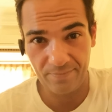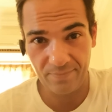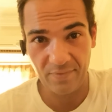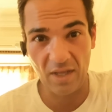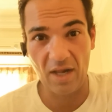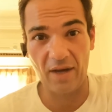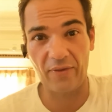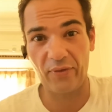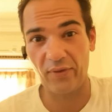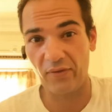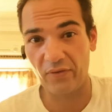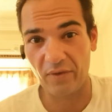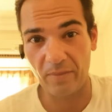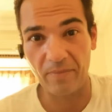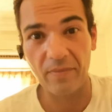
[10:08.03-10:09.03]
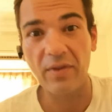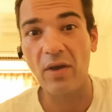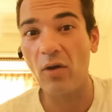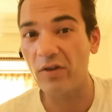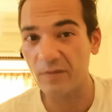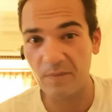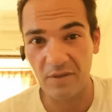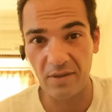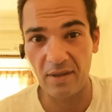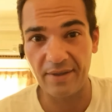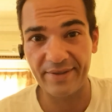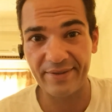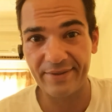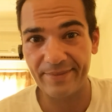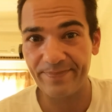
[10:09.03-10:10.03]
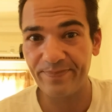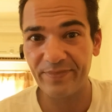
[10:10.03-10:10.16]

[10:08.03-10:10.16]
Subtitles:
the health system, the hospitals.